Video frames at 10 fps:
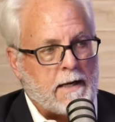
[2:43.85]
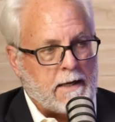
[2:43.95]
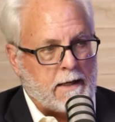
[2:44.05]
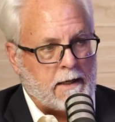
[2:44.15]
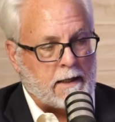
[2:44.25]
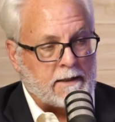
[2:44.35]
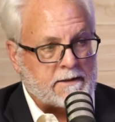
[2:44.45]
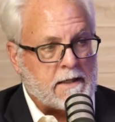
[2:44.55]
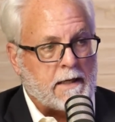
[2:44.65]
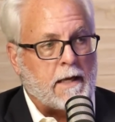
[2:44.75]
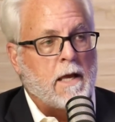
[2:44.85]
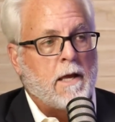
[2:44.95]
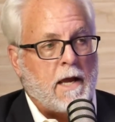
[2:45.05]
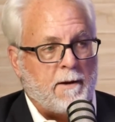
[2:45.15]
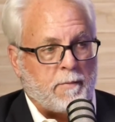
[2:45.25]
enlisting
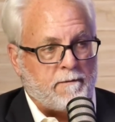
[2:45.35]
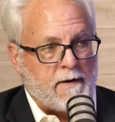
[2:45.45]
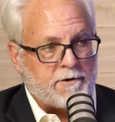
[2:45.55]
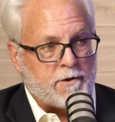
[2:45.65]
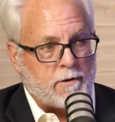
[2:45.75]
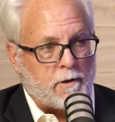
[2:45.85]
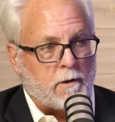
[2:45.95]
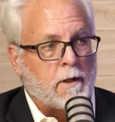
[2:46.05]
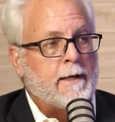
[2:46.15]
a professional